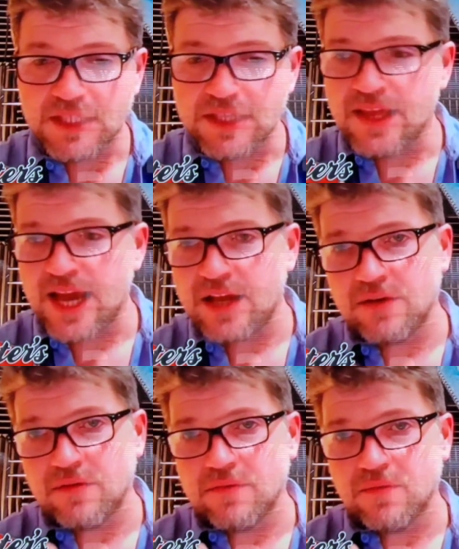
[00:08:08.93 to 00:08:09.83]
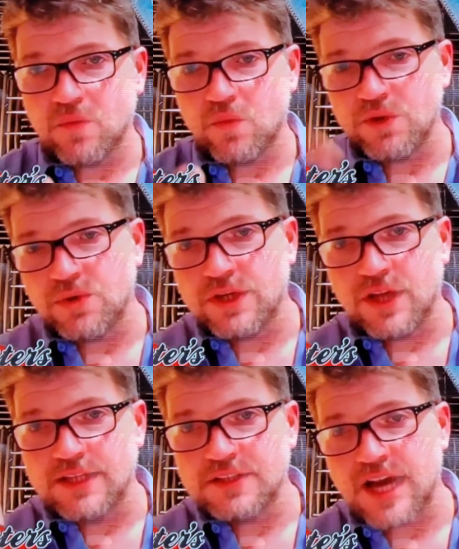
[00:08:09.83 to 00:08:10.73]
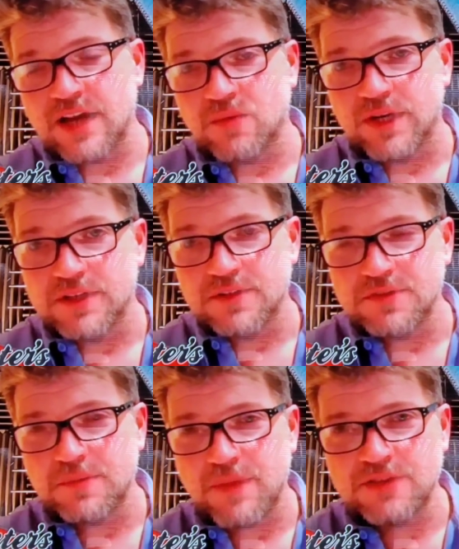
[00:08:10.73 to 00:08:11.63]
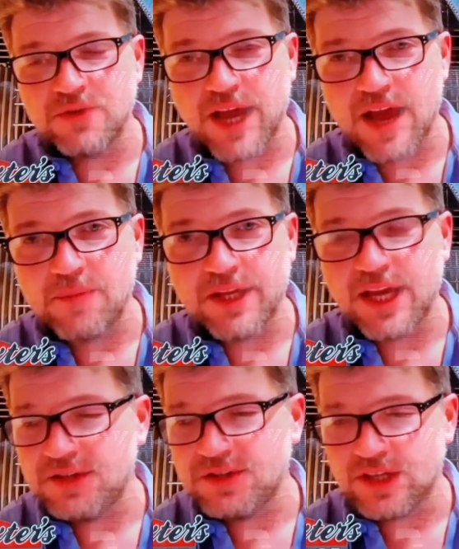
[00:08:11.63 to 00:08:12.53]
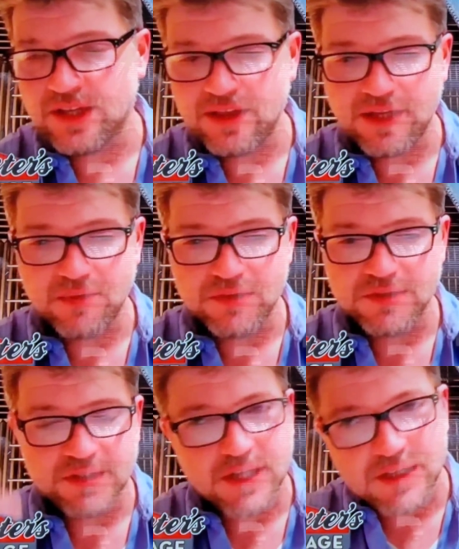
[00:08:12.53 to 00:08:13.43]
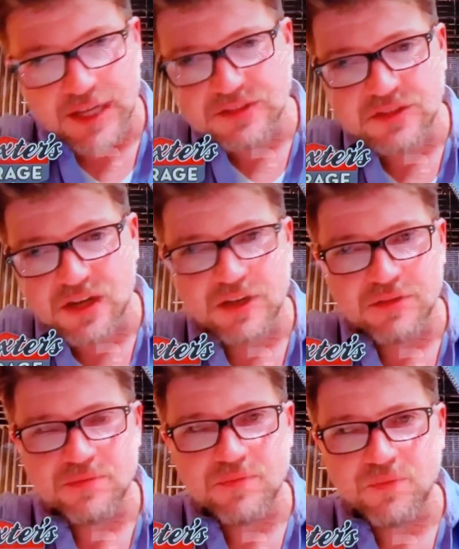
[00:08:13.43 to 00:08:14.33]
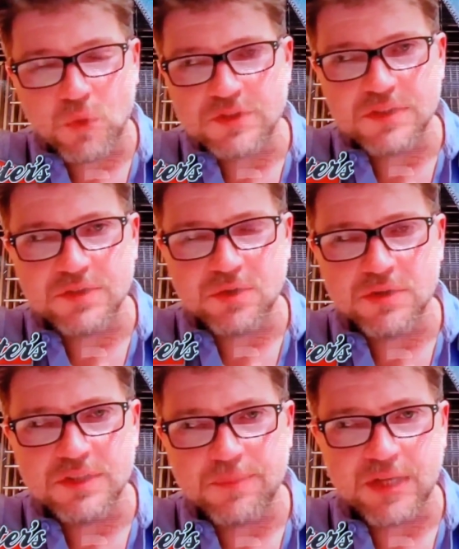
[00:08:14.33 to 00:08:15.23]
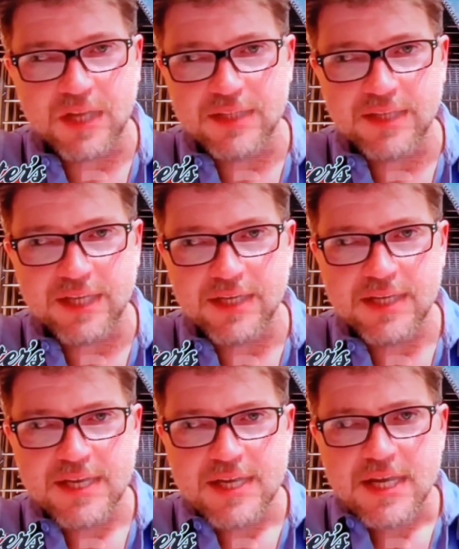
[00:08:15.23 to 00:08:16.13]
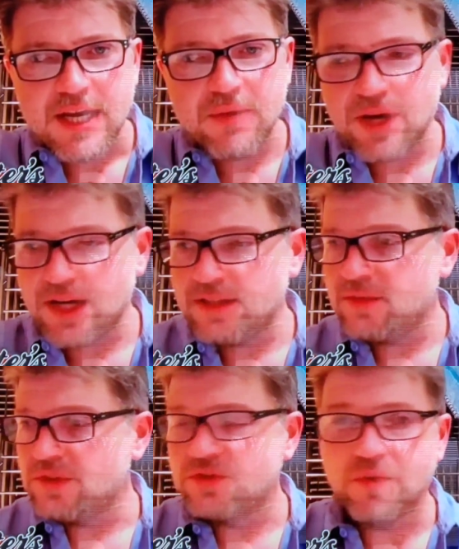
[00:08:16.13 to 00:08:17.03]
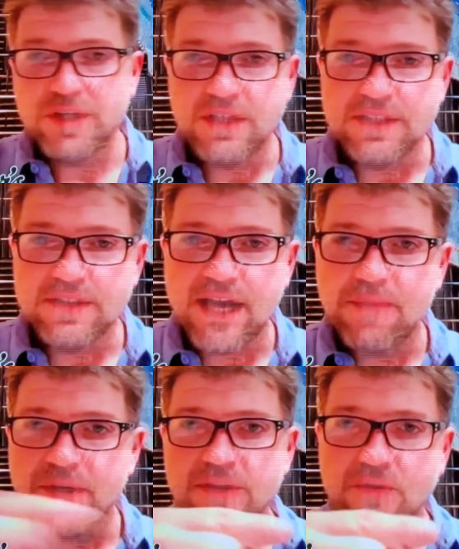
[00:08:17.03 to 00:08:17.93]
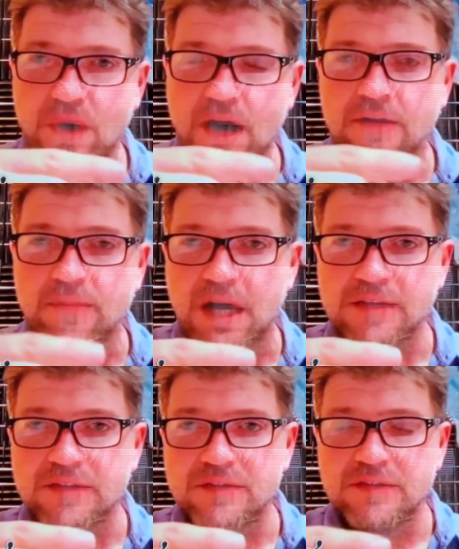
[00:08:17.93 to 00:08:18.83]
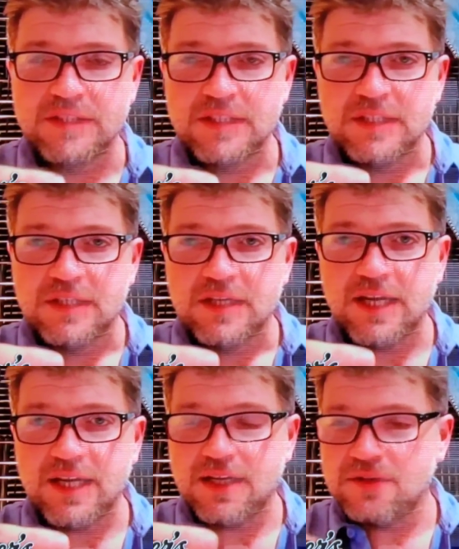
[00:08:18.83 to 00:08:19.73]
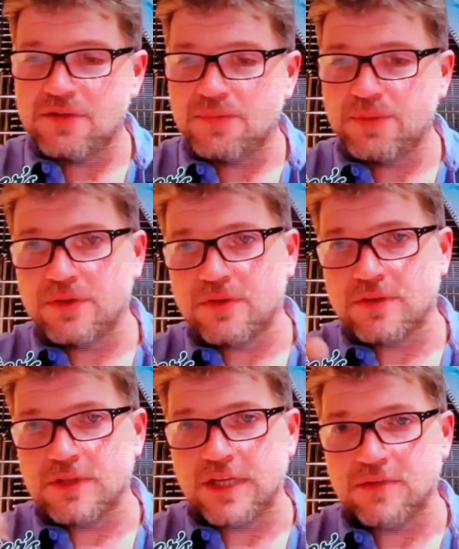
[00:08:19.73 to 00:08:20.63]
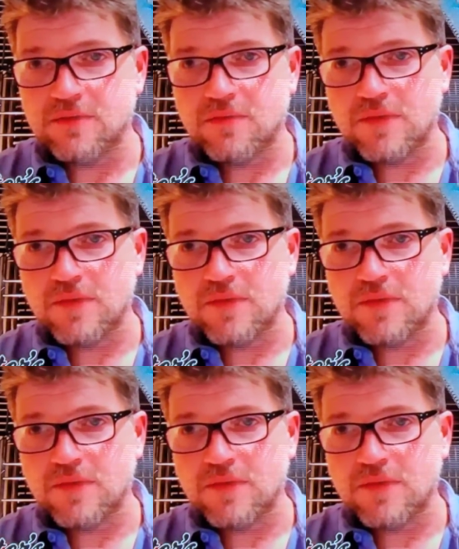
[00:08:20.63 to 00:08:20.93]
that you could lay sideways. It was a metric application. I think it was a Nissan 4-cylinder or something like that. And what I did was drill and tap into the rocker boxes and put with an